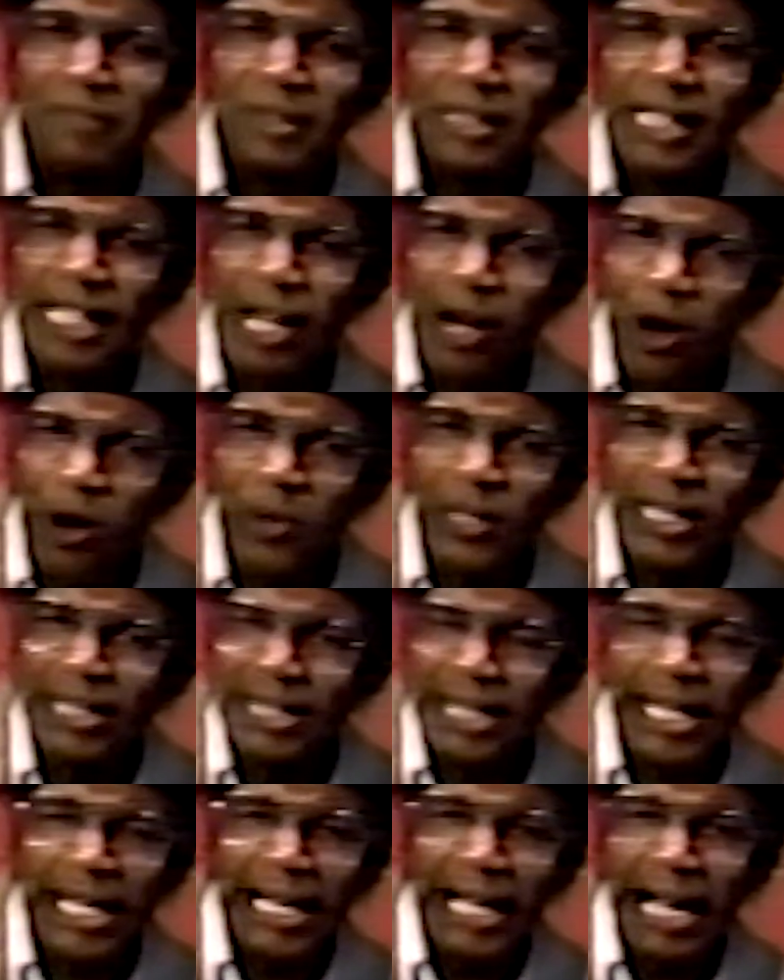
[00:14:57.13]
The only
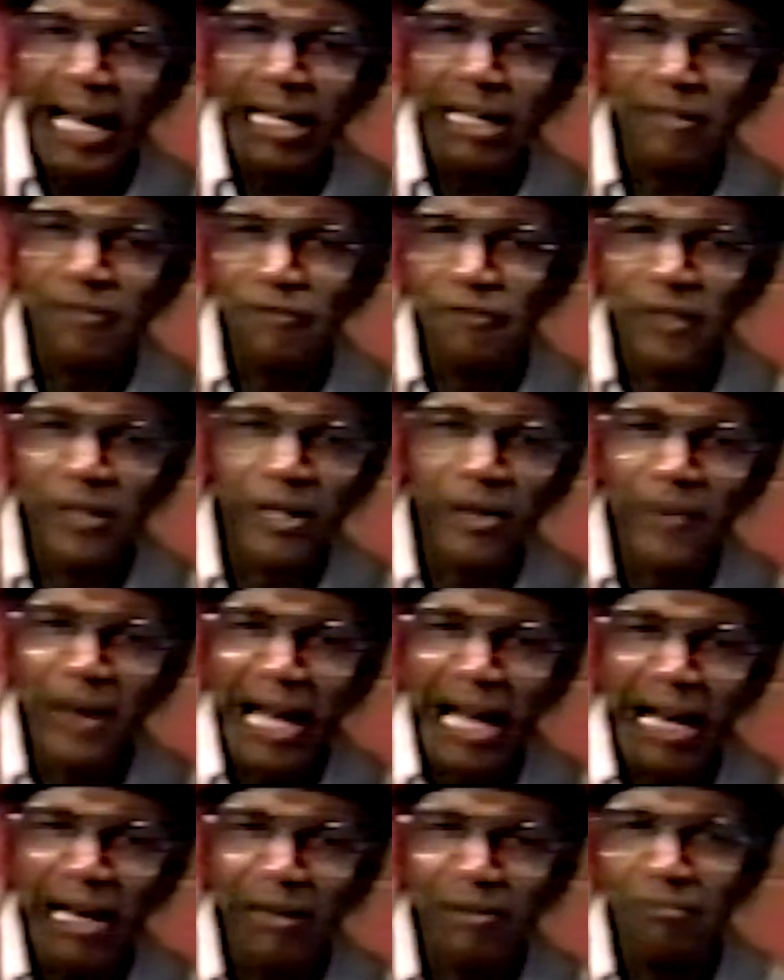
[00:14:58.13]
thing I could figure
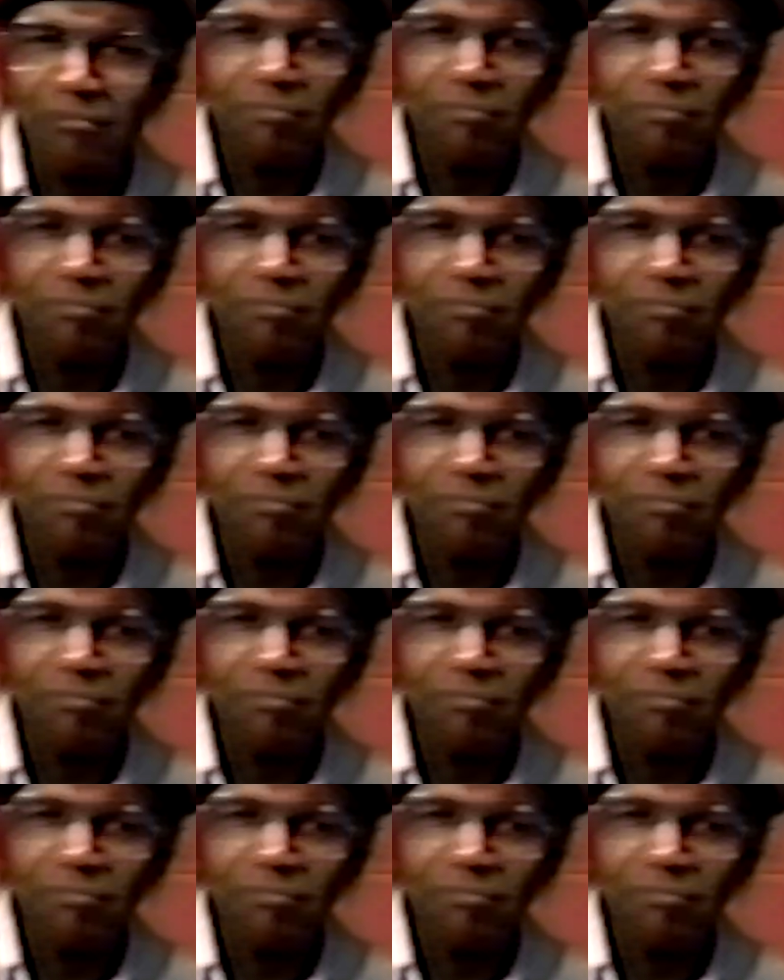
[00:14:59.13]
out